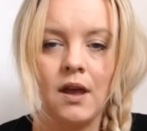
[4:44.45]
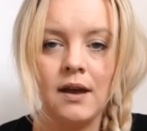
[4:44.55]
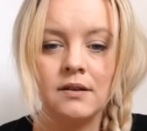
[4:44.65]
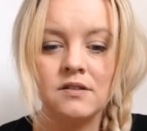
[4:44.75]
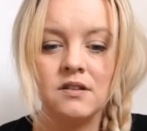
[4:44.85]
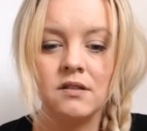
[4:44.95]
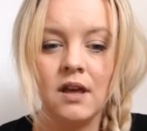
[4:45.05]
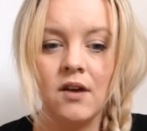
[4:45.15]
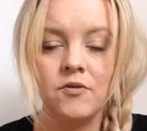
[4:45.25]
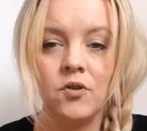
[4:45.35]
and
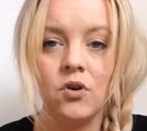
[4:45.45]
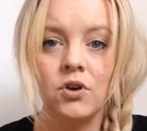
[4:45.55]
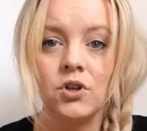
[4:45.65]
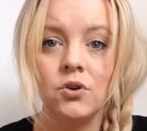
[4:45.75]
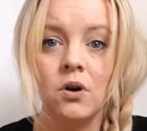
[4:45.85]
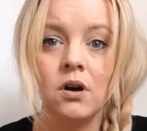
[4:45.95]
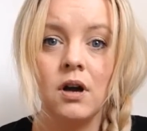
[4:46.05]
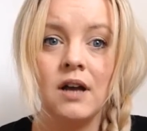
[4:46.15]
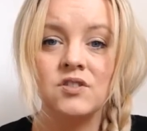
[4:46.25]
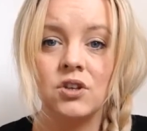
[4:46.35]
therefore you are,
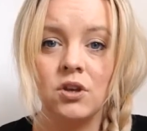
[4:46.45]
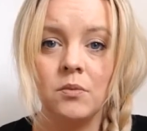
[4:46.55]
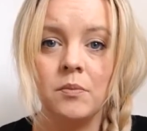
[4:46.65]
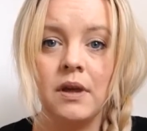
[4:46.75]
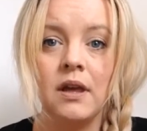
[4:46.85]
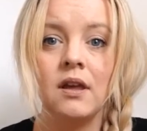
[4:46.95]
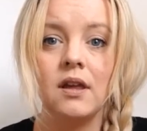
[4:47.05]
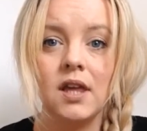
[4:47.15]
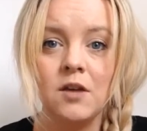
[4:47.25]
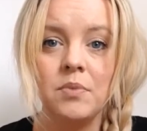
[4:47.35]
as a human being,
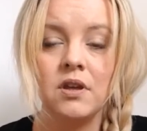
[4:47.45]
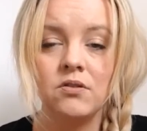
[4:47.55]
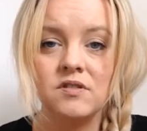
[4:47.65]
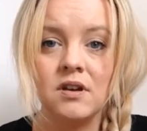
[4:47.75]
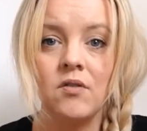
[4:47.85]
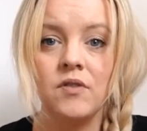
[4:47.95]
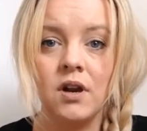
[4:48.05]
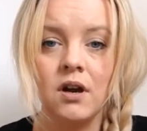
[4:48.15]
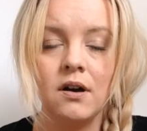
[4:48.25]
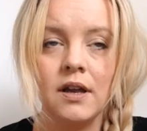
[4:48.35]
keeping yourself
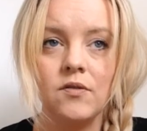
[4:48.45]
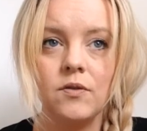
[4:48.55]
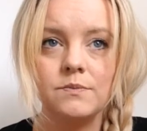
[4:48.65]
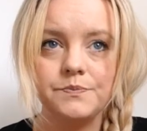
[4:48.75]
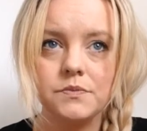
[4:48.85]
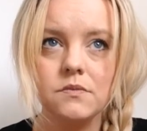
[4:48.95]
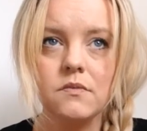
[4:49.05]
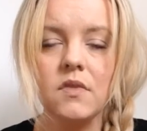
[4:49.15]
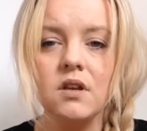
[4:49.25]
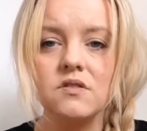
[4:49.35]
alive.
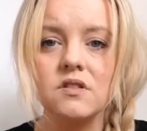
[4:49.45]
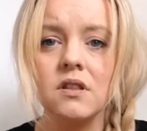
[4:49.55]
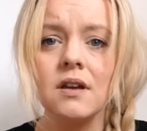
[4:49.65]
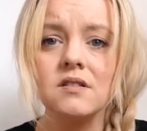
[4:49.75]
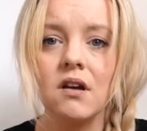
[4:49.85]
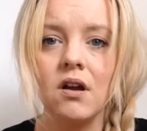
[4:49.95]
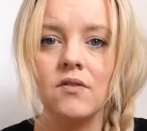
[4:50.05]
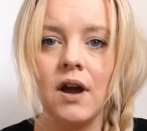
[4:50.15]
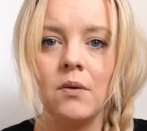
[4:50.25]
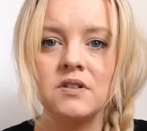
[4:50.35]
So that's kind
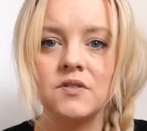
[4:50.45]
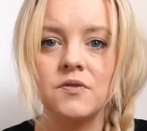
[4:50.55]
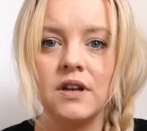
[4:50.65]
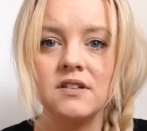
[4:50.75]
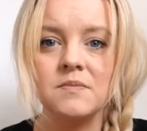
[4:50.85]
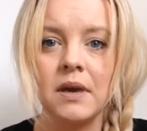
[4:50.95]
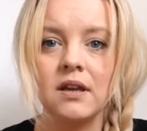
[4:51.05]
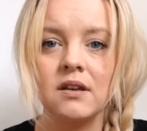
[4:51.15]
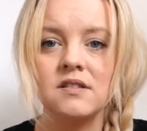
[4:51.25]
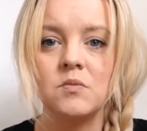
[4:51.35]
of how a defense
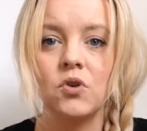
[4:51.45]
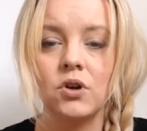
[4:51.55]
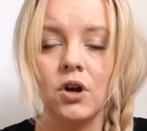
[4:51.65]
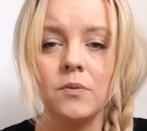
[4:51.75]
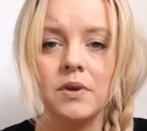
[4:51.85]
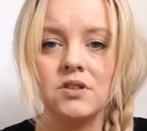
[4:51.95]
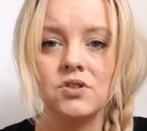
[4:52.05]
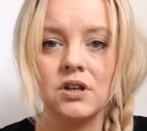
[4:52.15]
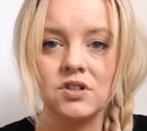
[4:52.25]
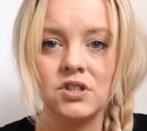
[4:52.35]
mechanism or a coping
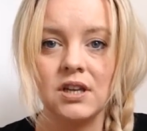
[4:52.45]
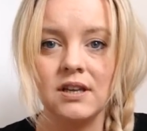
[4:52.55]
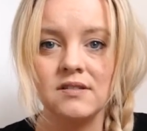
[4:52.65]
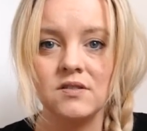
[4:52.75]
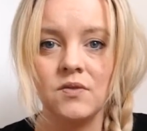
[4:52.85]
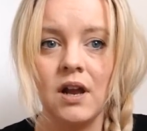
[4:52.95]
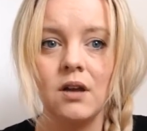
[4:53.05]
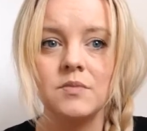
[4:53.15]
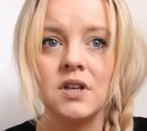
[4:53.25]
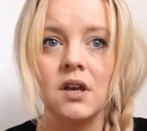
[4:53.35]
strategy is
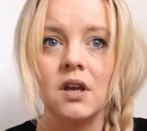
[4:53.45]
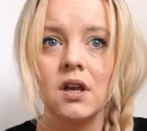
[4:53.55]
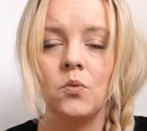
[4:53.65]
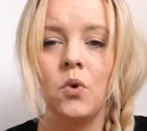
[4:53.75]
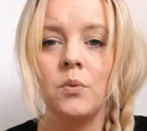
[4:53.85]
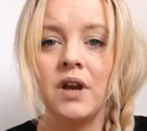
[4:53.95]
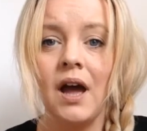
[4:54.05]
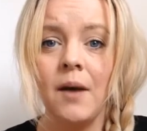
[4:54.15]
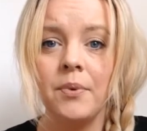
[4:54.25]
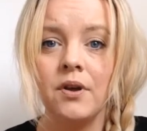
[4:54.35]
developed. What would
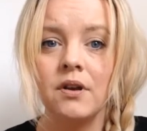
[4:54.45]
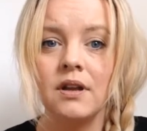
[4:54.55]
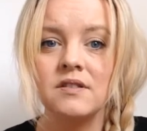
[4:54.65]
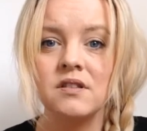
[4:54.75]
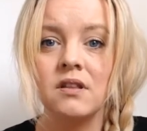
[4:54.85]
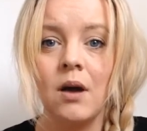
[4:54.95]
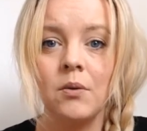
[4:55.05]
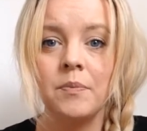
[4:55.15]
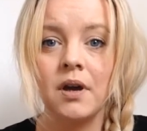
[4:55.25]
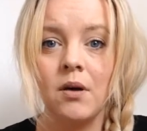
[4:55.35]
happen is that that
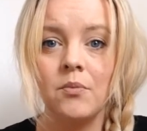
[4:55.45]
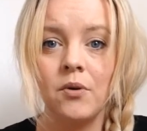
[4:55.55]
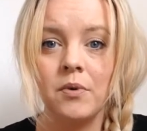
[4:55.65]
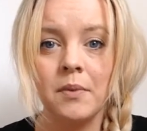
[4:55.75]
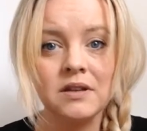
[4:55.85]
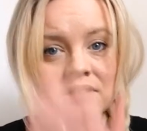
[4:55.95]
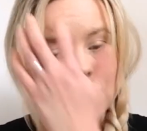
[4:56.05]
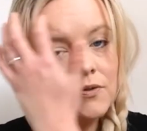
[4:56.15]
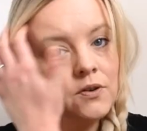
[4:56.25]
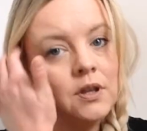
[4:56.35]
would become
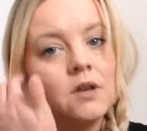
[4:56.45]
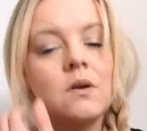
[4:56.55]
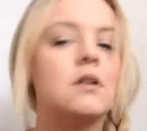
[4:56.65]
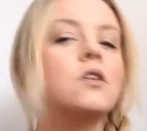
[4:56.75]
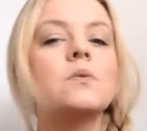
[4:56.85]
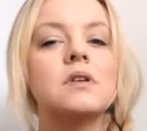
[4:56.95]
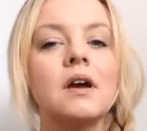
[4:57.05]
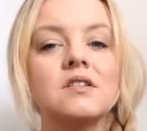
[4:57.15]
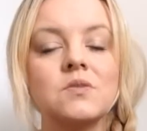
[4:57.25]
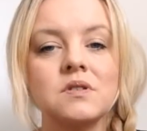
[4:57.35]
problematic for you, and you would
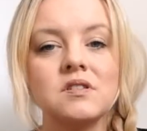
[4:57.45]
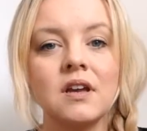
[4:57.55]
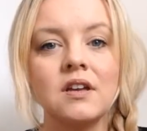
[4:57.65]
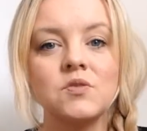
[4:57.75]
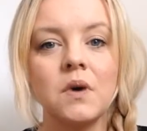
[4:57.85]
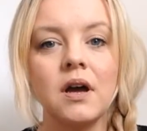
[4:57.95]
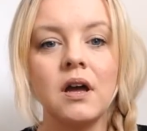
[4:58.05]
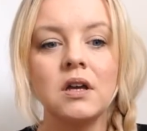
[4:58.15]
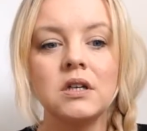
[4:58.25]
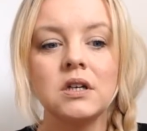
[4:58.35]
get to a stage
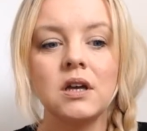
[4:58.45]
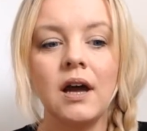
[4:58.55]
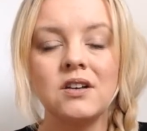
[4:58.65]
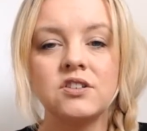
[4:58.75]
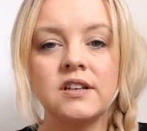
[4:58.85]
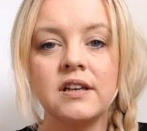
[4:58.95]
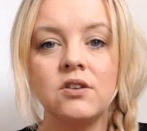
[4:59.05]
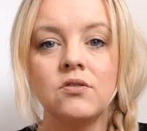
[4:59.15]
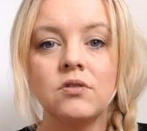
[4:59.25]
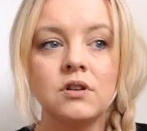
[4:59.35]
where actually
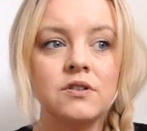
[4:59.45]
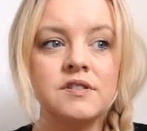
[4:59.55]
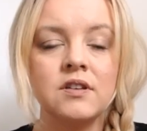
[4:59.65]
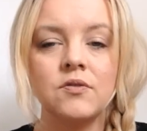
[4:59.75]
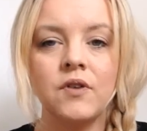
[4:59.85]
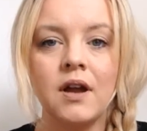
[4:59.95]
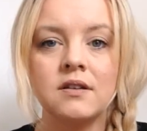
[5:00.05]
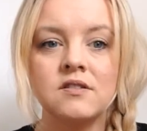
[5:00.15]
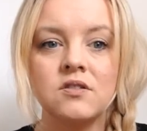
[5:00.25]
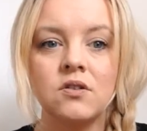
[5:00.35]
you're losing
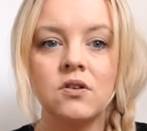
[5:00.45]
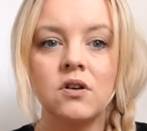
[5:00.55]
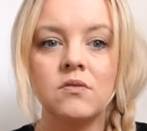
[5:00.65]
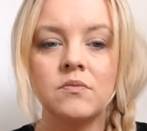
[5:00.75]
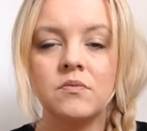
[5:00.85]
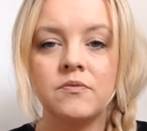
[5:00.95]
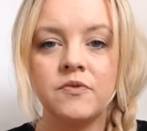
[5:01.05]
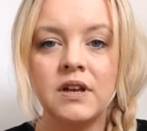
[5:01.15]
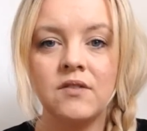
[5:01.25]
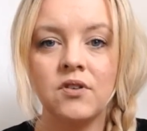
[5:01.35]
friends, you're
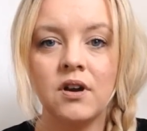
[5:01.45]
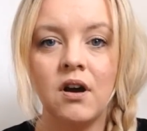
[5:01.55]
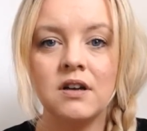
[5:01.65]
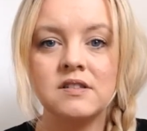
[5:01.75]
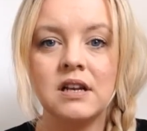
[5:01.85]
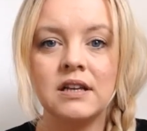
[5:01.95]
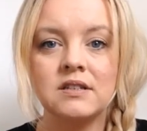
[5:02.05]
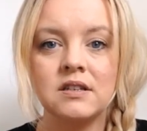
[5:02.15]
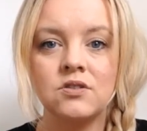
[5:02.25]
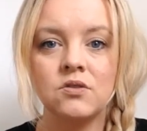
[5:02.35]
feeling very
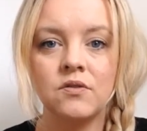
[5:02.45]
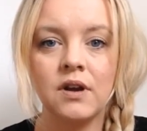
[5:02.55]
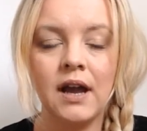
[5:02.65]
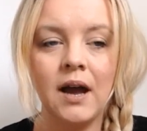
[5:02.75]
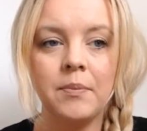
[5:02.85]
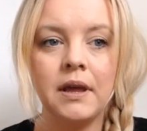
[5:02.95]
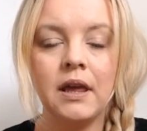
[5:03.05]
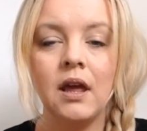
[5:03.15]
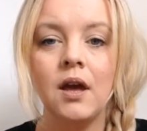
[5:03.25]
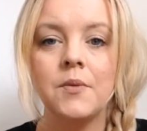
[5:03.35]
isolated, you're not very
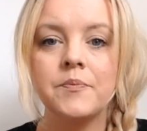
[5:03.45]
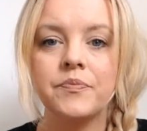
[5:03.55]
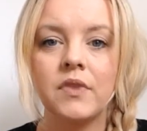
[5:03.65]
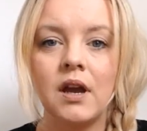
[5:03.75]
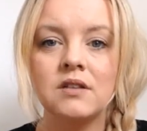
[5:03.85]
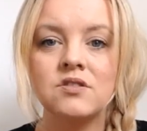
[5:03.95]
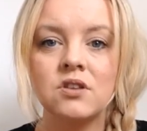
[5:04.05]
happy, And